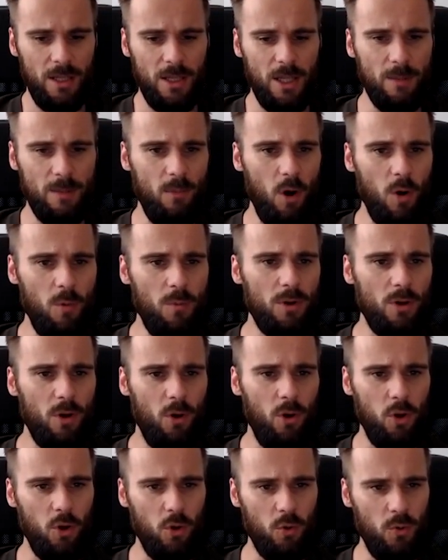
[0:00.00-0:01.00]
The moment
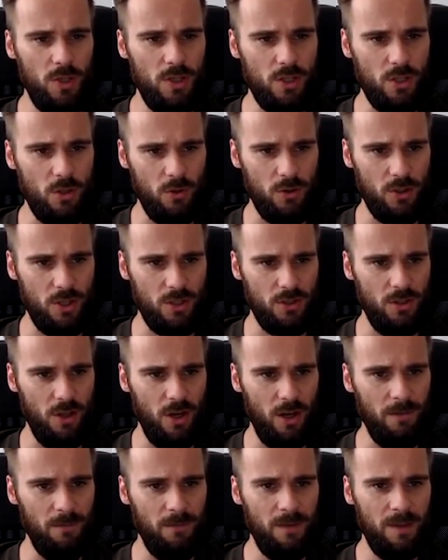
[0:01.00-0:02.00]
all the research is
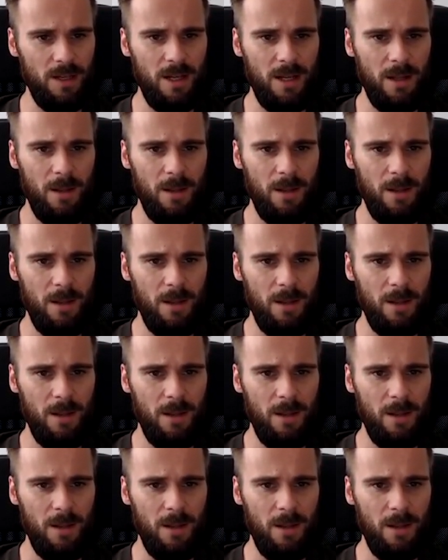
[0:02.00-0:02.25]
done,